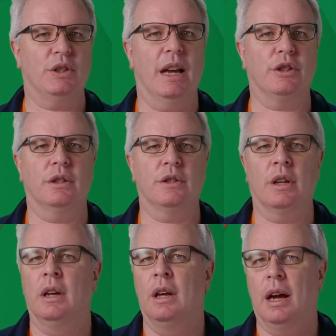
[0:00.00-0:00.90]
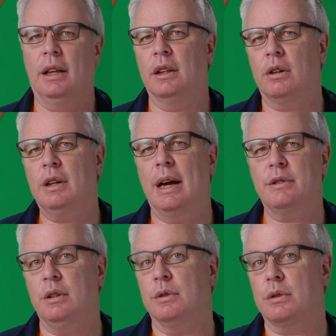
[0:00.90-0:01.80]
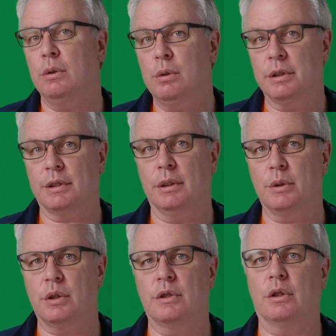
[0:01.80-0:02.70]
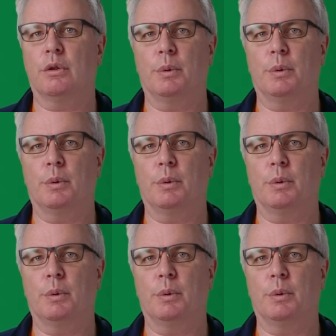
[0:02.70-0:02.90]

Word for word: sessions and learn how to use Google solutions to